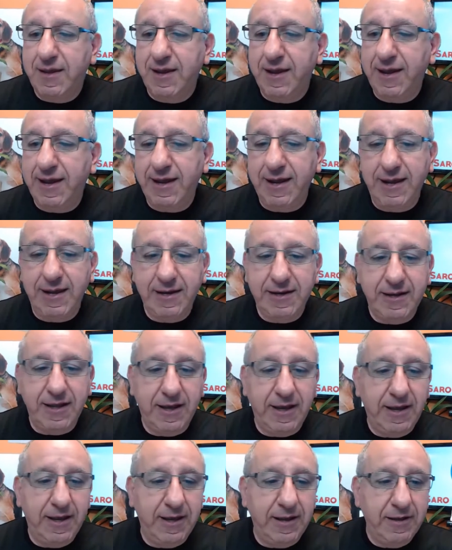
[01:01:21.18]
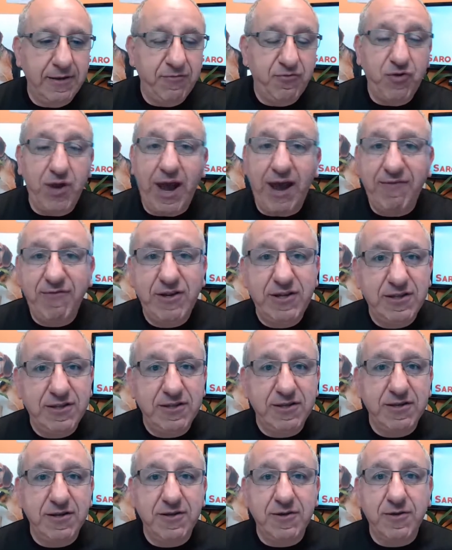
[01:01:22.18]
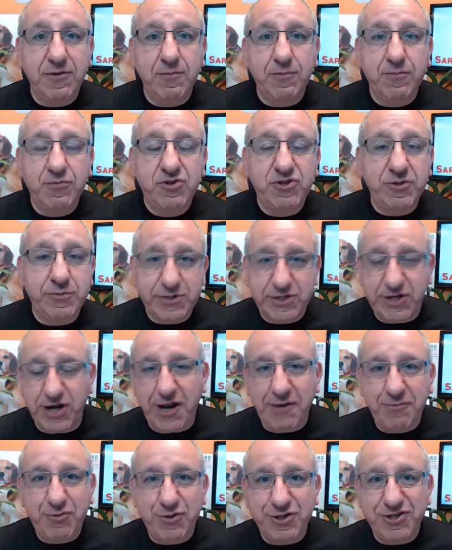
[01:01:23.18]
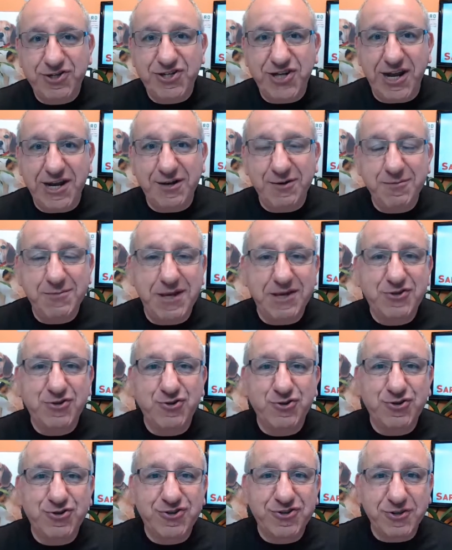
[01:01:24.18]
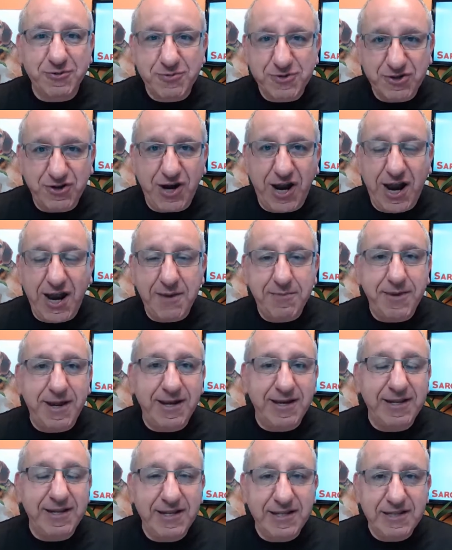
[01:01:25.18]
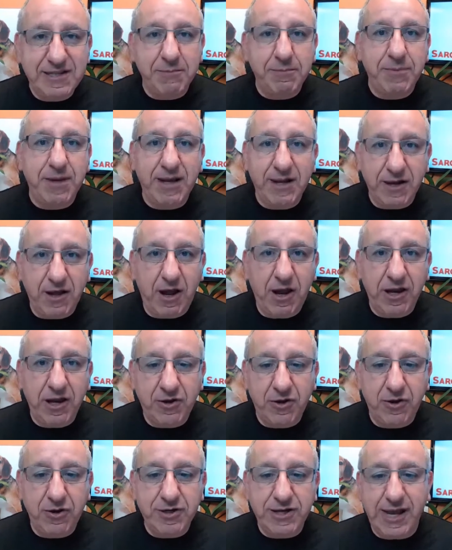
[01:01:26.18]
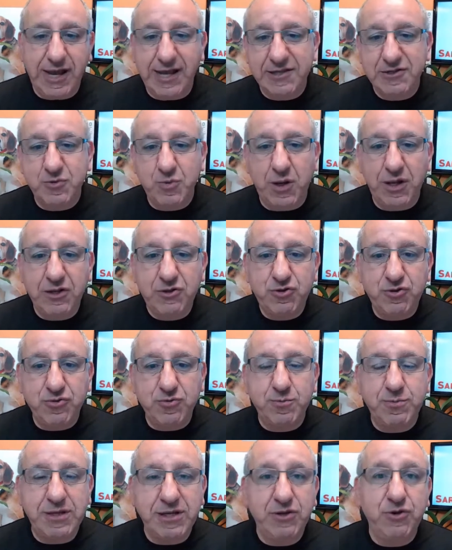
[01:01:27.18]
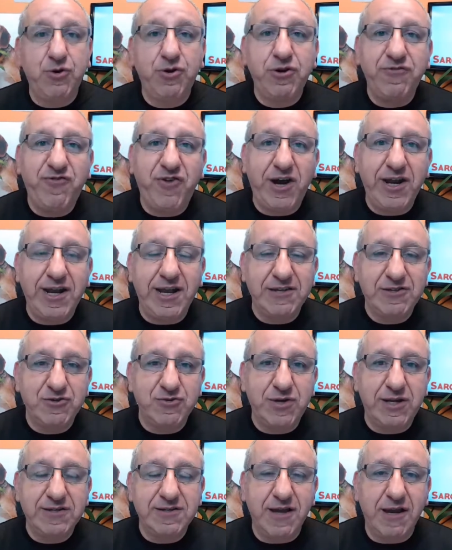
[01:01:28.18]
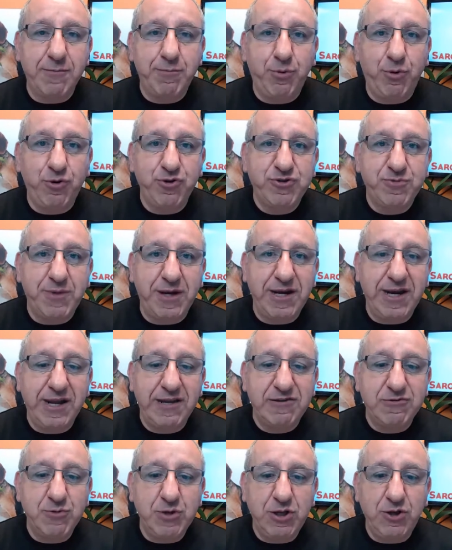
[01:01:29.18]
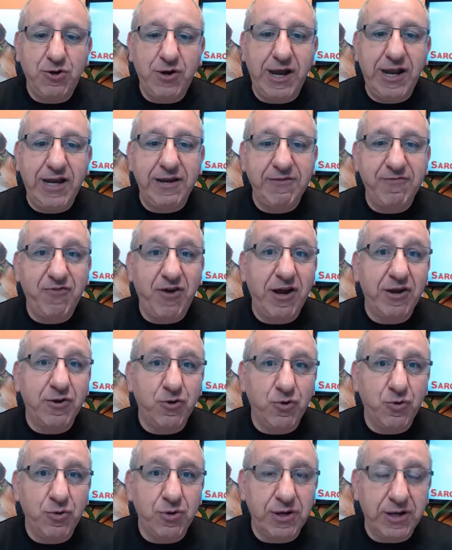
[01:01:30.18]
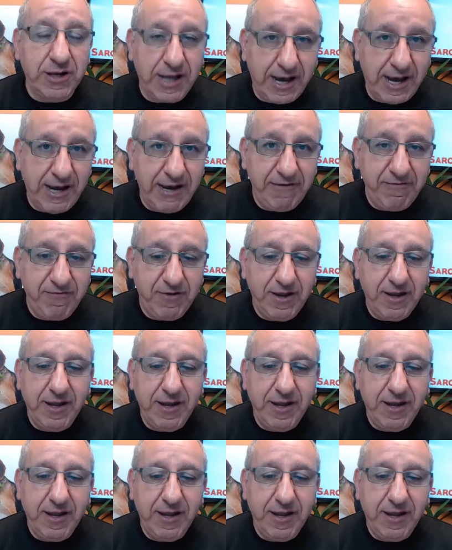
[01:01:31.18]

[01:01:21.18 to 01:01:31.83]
And if you haven't subscribed to the channel, make sure to subscribe and hit the bell icon as well to be notified as soon as I post my next video and if I go live.